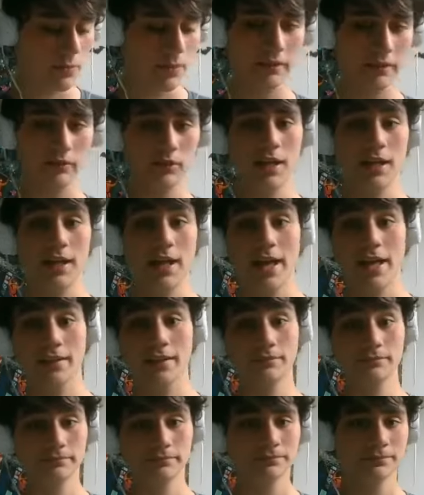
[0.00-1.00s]
whenever I
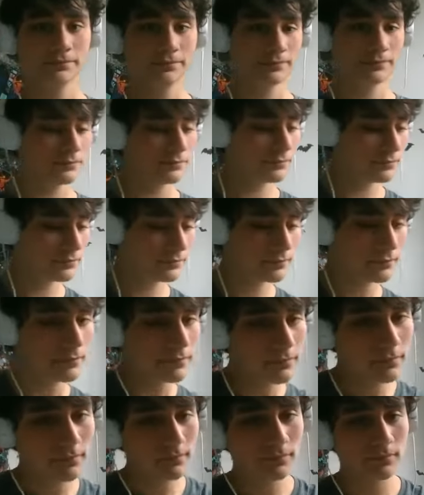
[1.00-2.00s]
can.
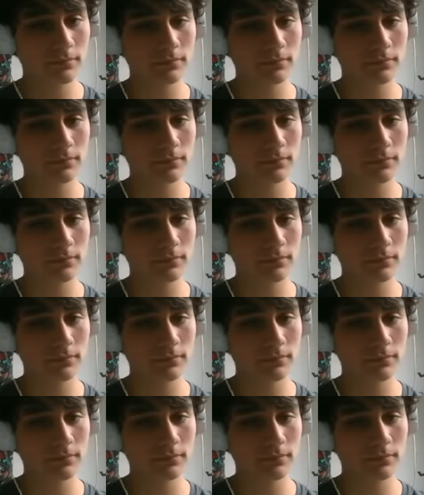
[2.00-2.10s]
Yeah.